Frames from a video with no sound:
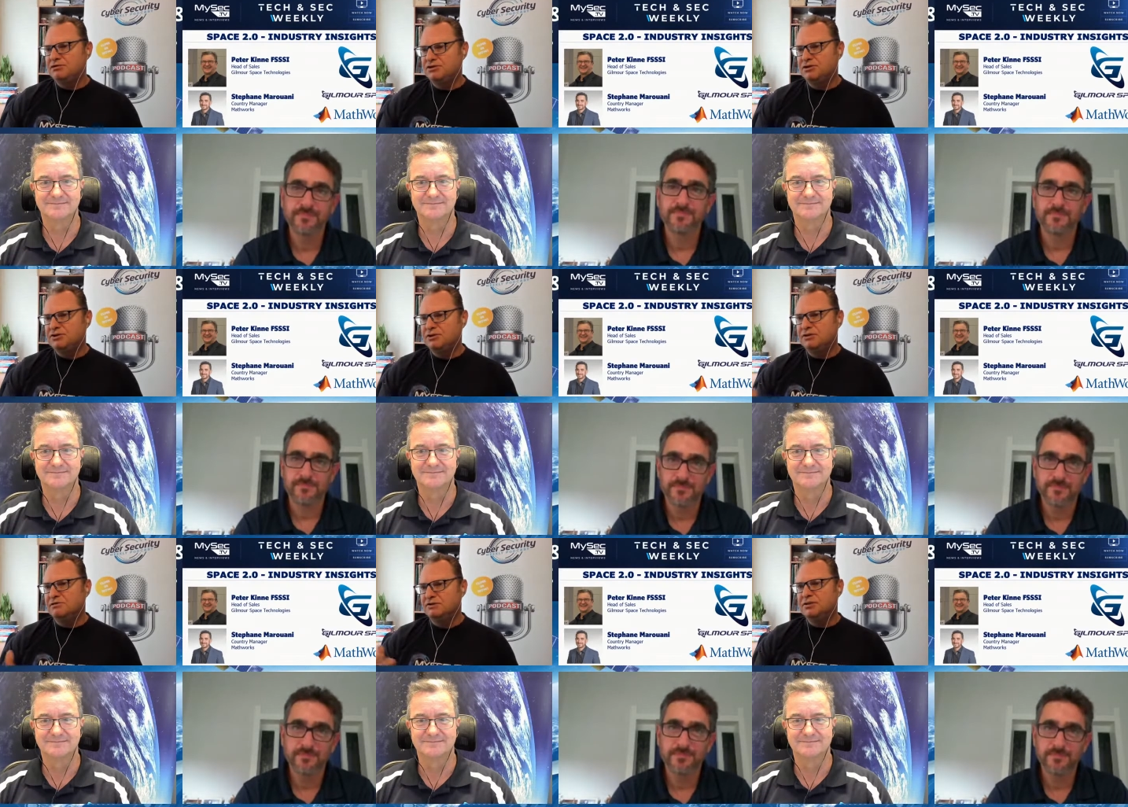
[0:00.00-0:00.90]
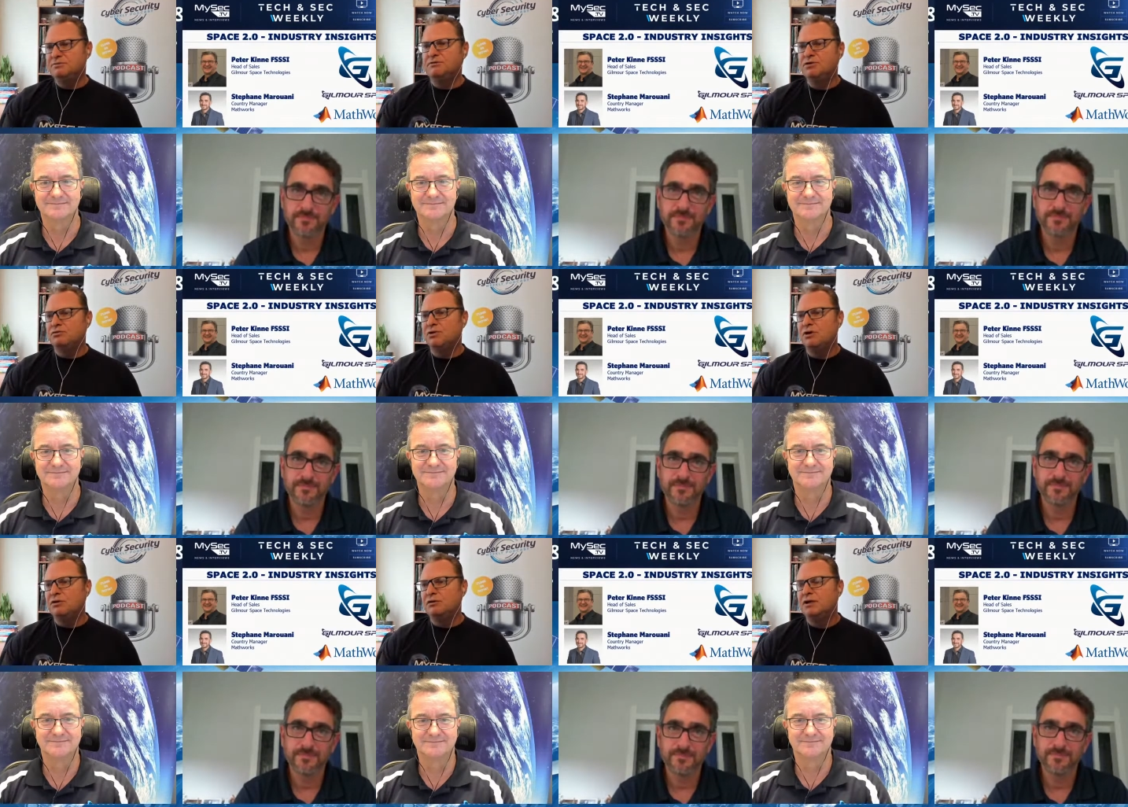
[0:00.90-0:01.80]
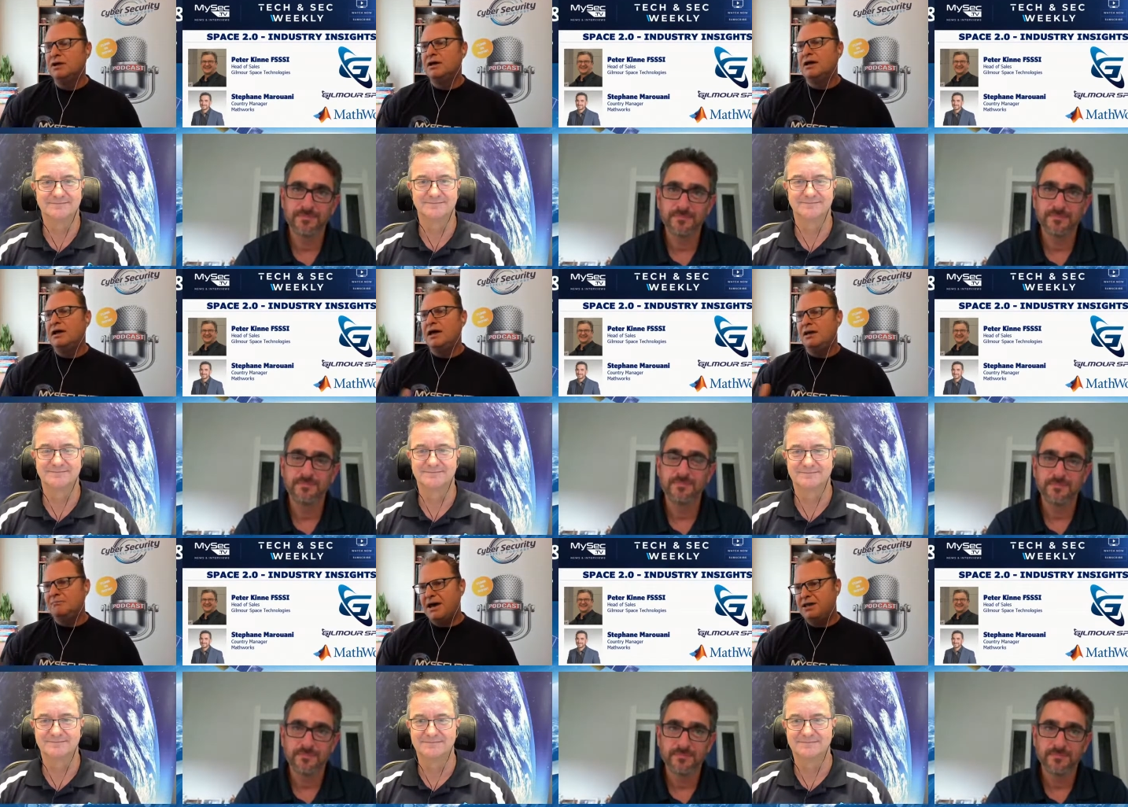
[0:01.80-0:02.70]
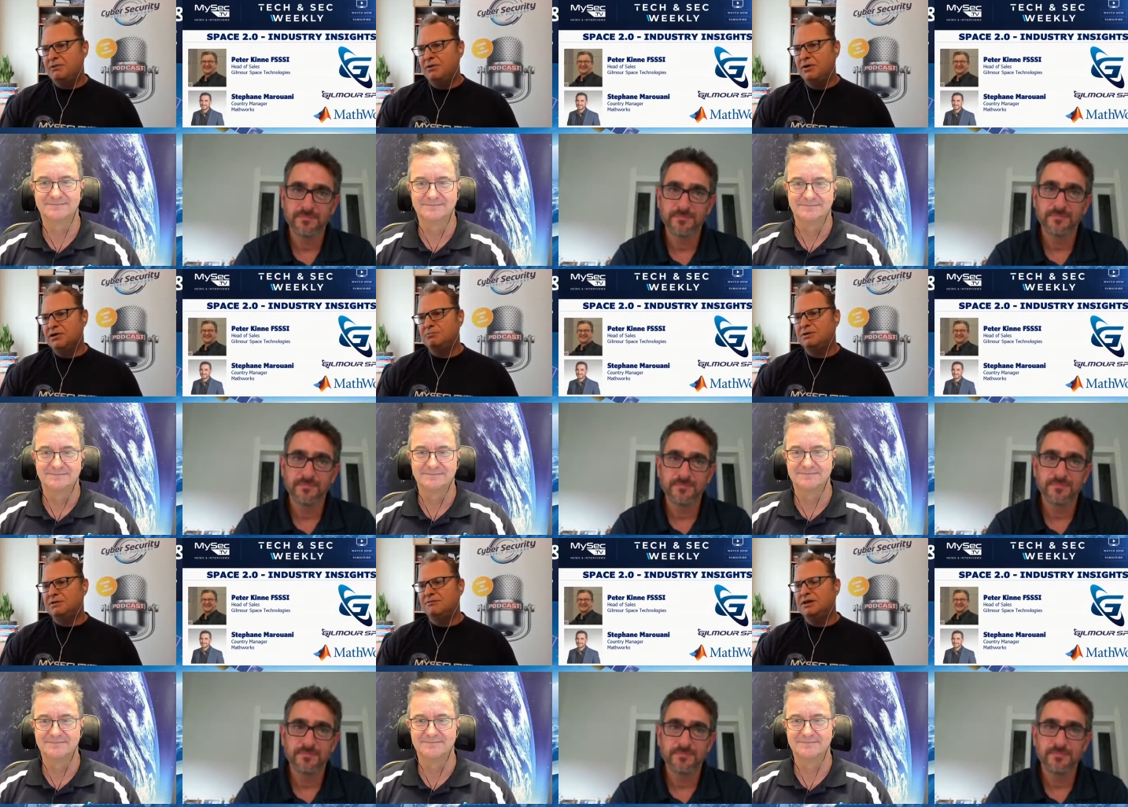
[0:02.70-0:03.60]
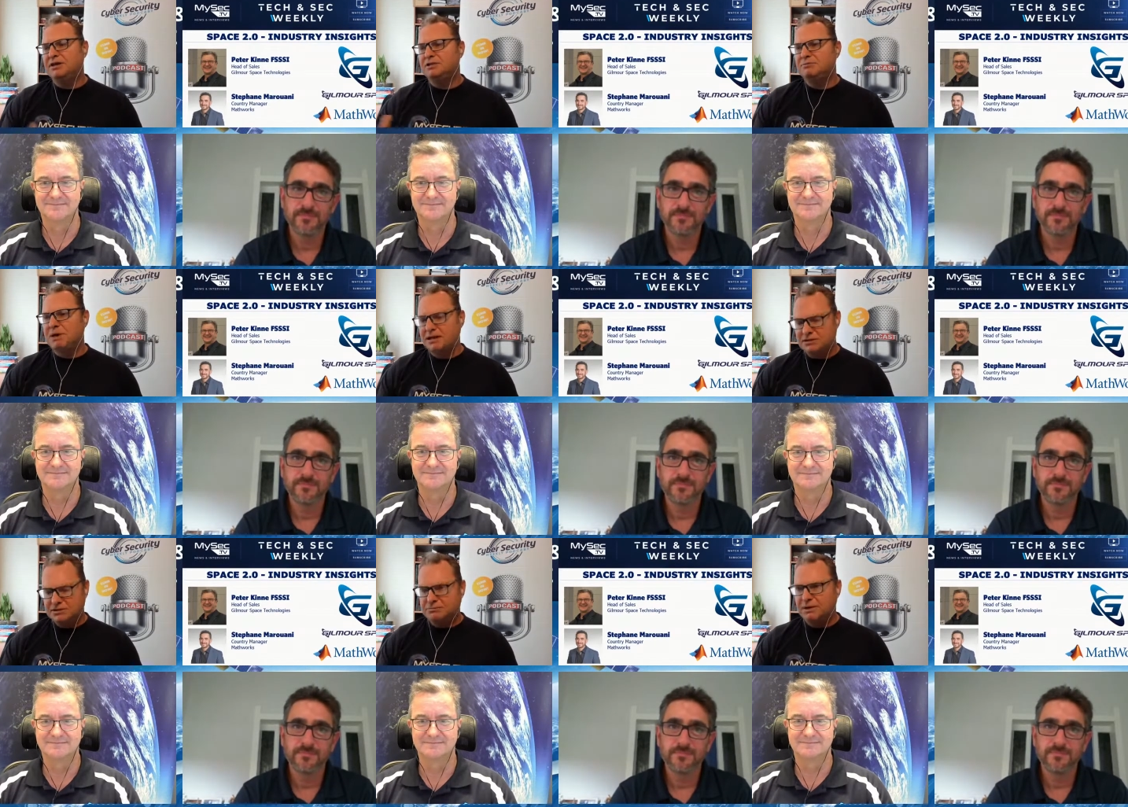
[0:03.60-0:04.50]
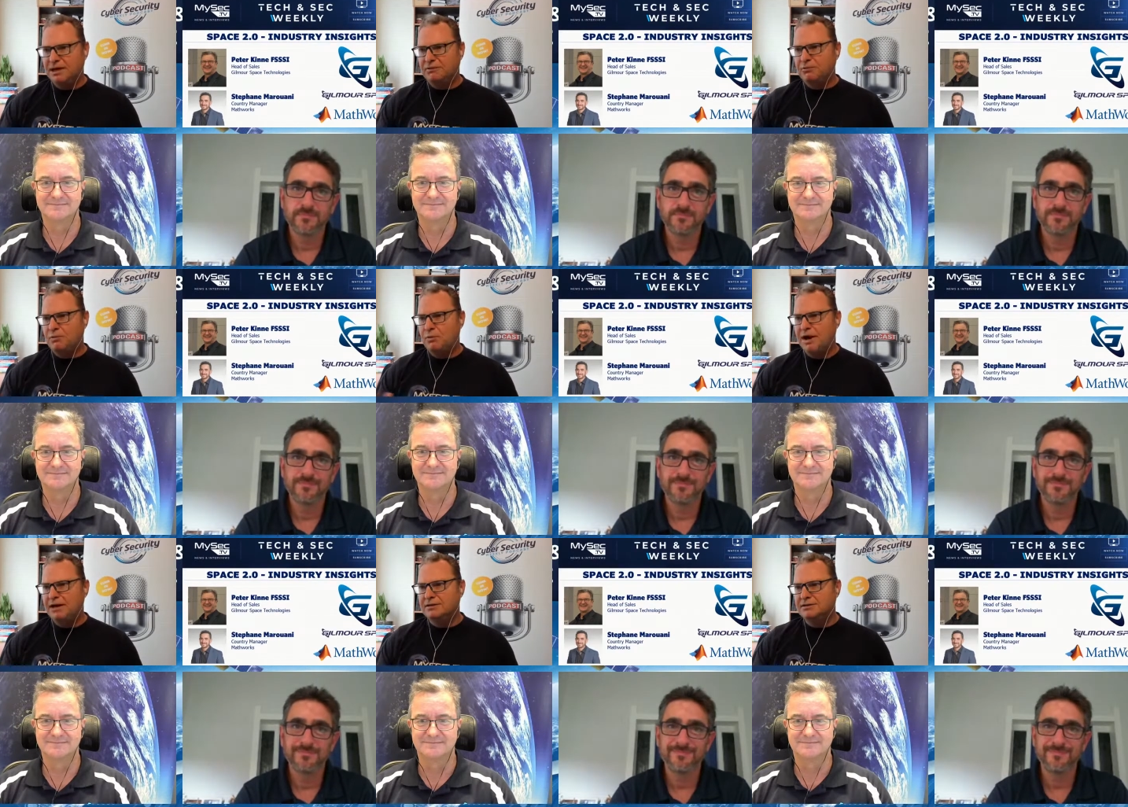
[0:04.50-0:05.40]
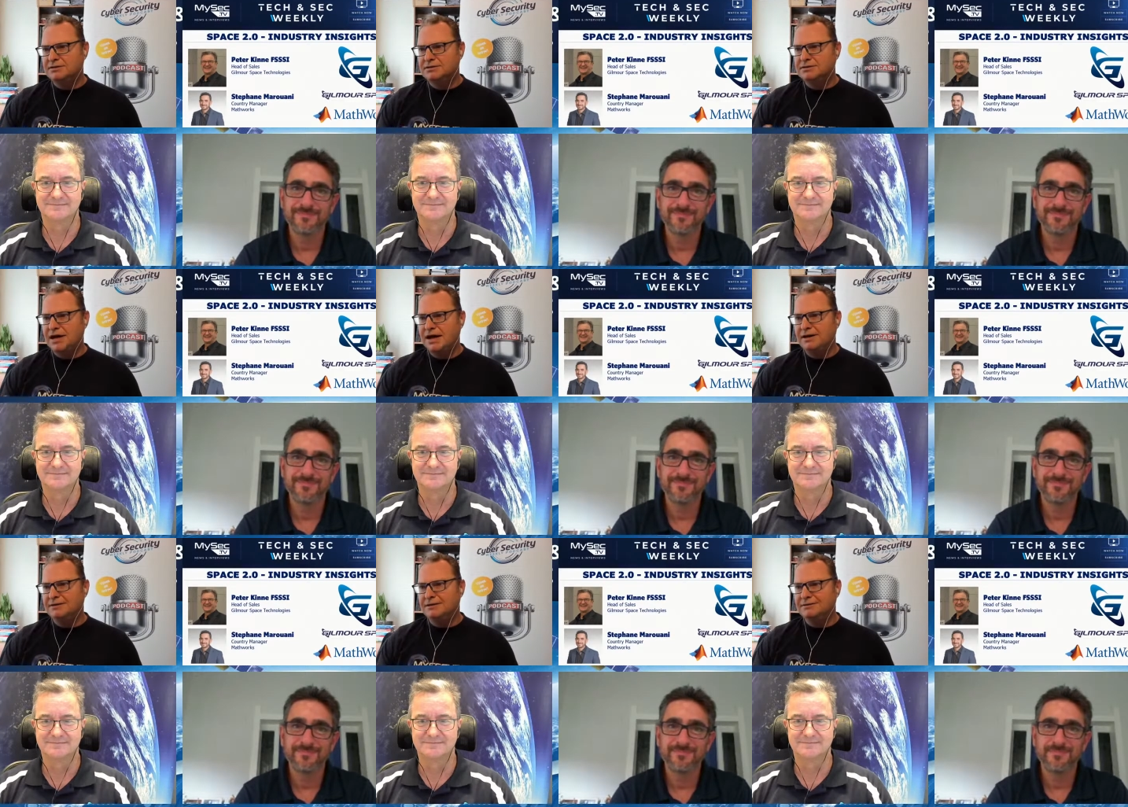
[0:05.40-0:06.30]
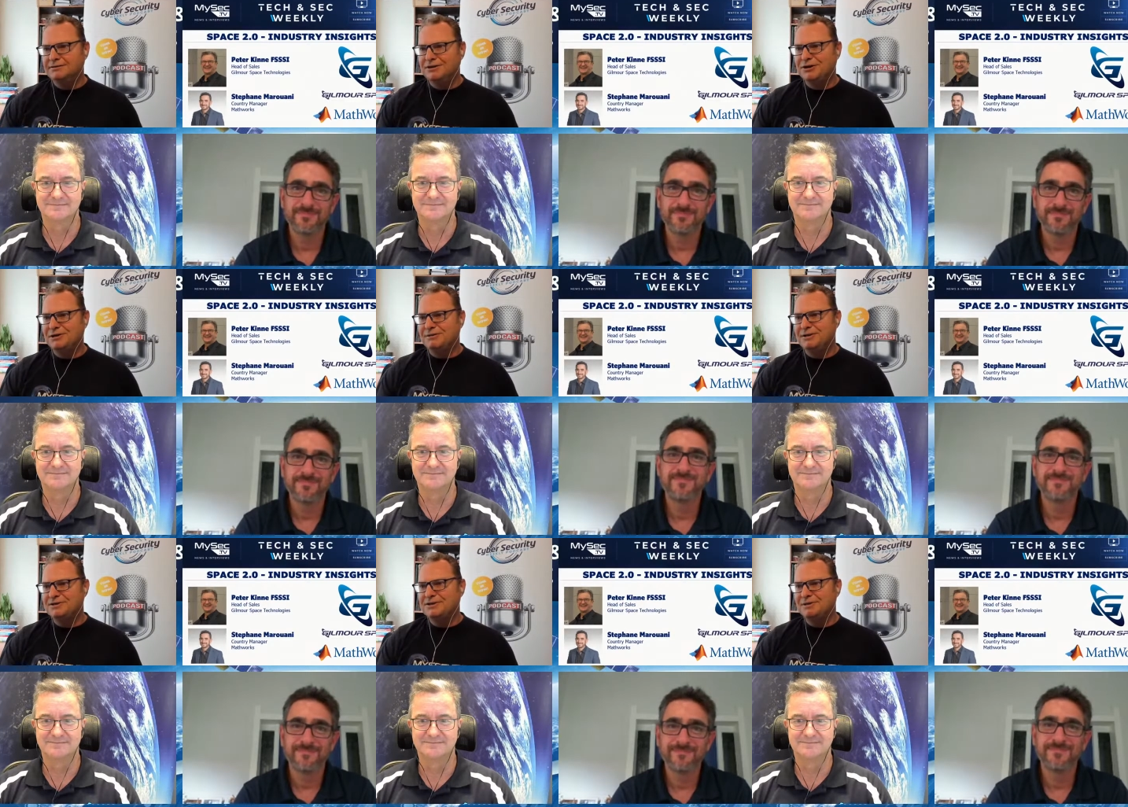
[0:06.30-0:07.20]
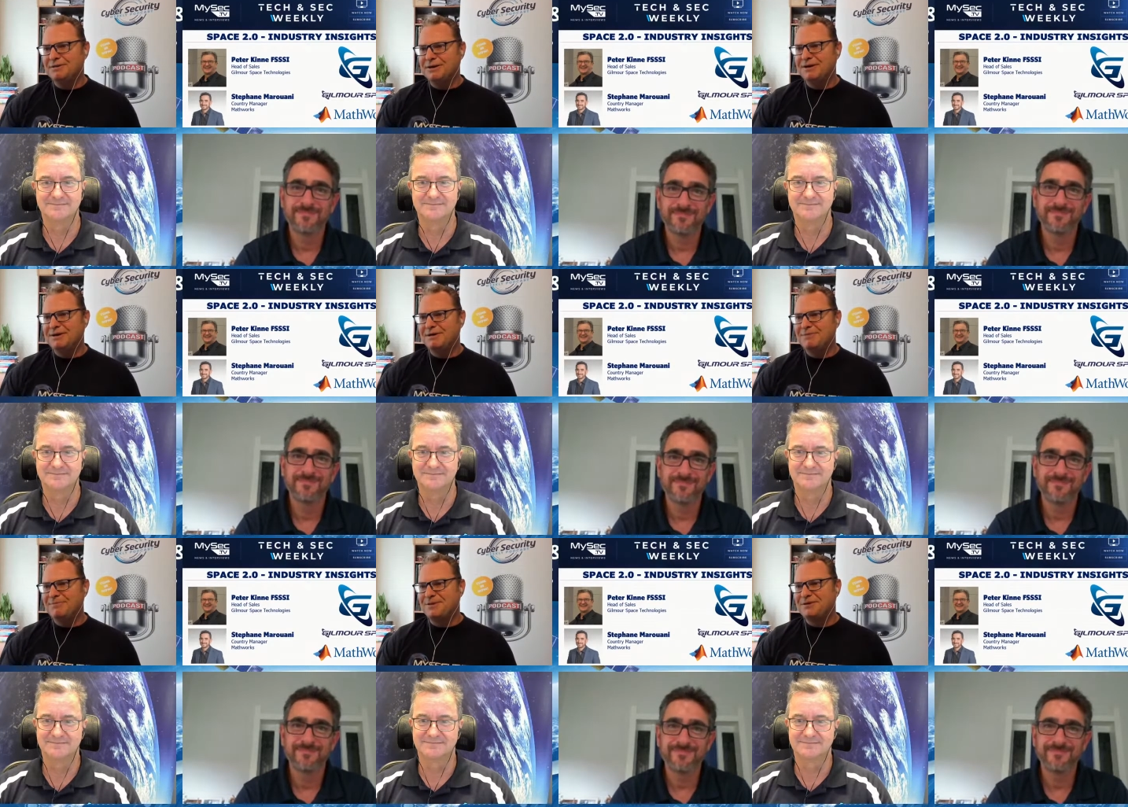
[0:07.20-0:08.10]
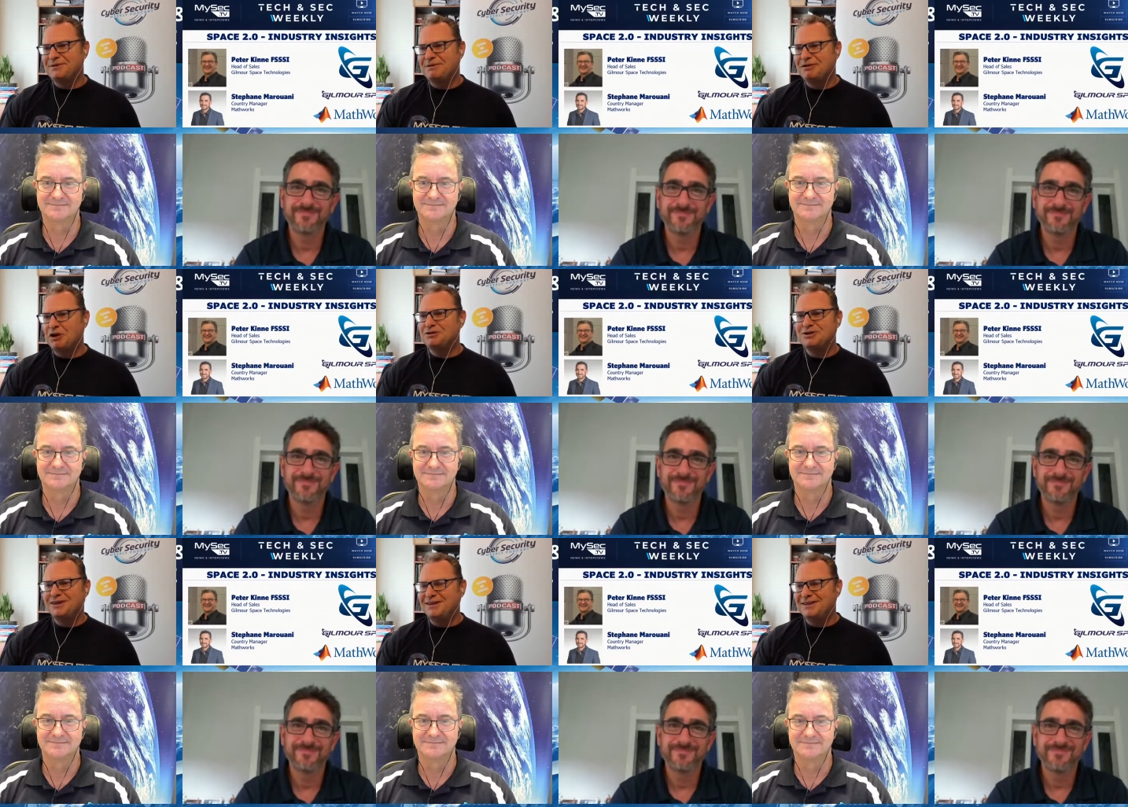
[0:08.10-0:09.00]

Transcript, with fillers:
Speaker 1: introduce yourself in terms of your role and MathWorks because everything in space is about weight and scale, and you know, there's a uh, the velocity.